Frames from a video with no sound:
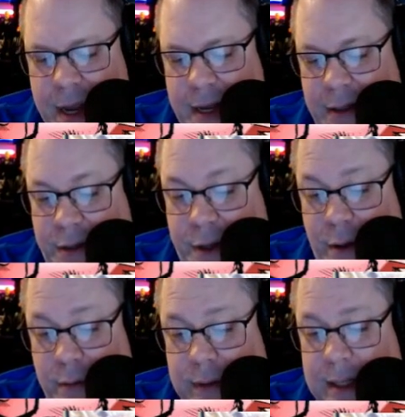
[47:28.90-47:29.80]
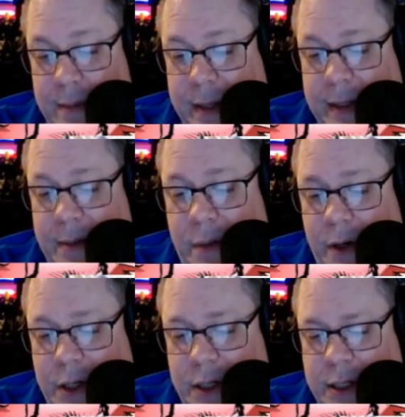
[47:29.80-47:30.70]
His ghost seemingly
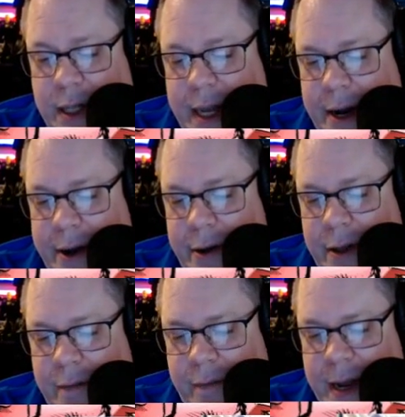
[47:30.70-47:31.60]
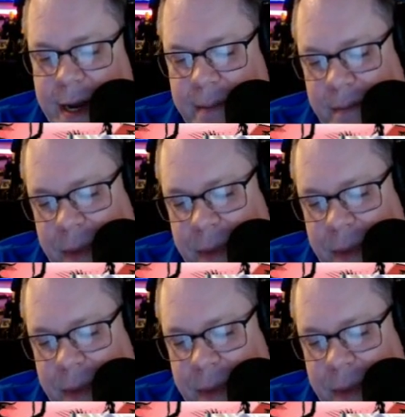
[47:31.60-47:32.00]
emerges to carry on the fight.